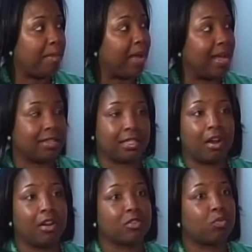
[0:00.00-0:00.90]
My mind
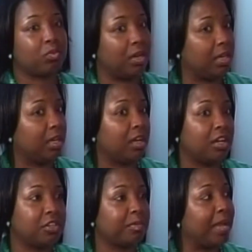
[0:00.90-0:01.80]
starts running
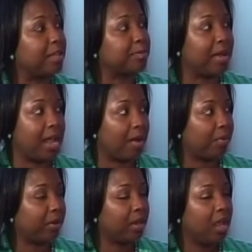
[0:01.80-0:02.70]
100 miles per
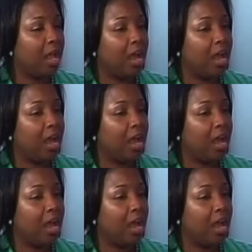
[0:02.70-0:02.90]
hour.